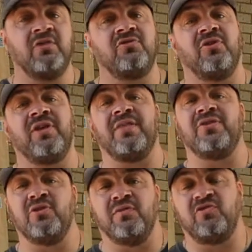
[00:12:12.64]
so that
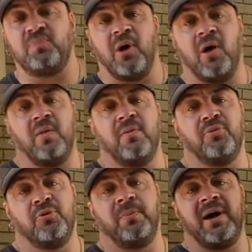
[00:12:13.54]
the other spot on the
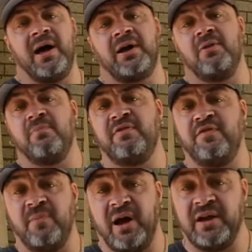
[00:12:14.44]
bull bar can be
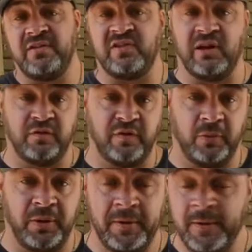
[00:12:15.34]
for my cell phone.